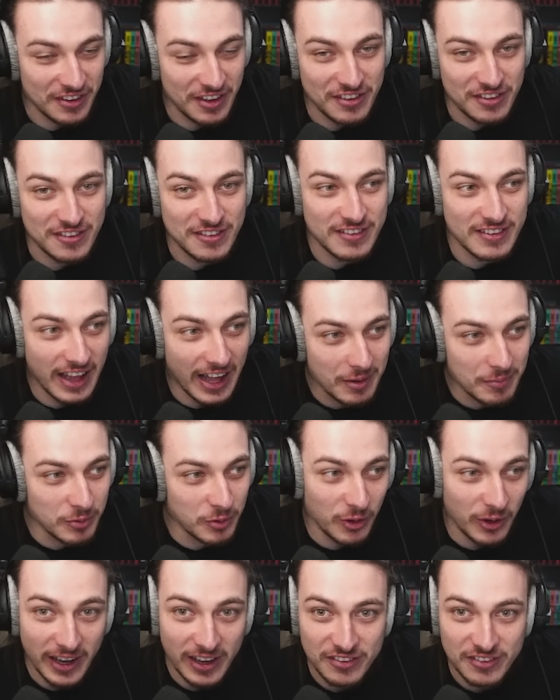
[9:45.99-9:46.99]
and snipe
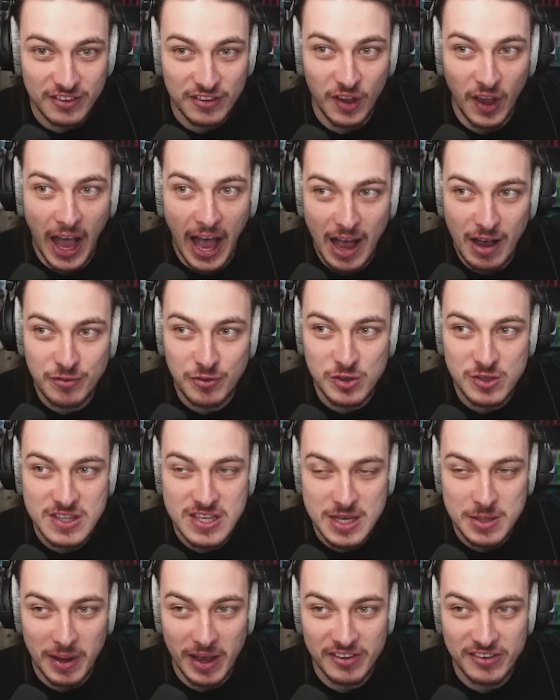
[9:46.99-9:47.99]
your ass because half your
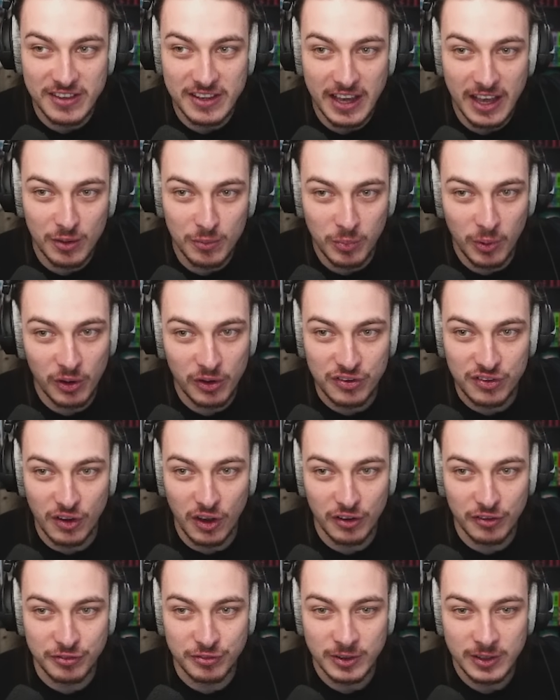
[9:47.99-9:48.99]
team has the hitbox
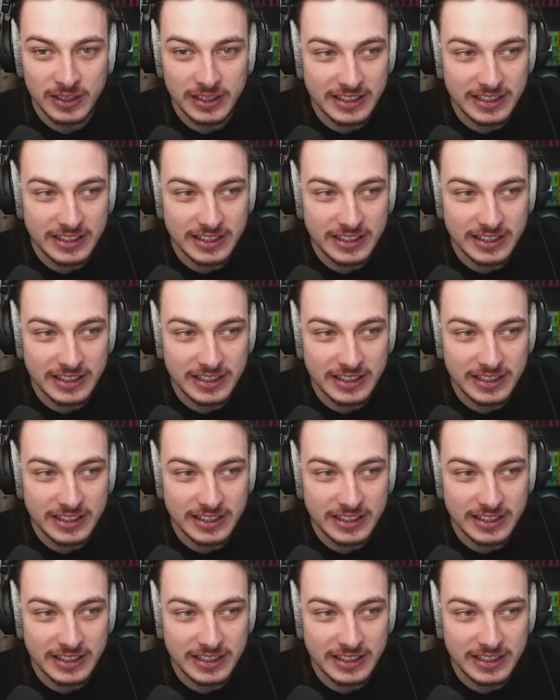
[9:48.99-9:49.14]
of